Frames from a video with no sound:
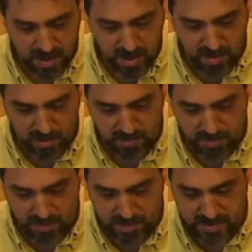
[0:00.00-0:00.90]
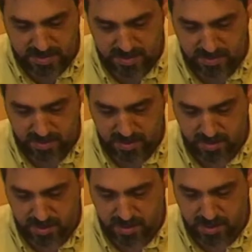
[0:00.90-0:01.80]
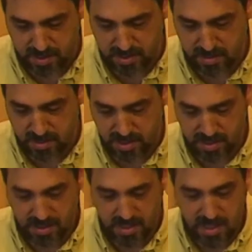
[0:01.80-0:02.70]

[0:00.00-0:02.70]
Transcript: along with the residents of the surrounding countryside,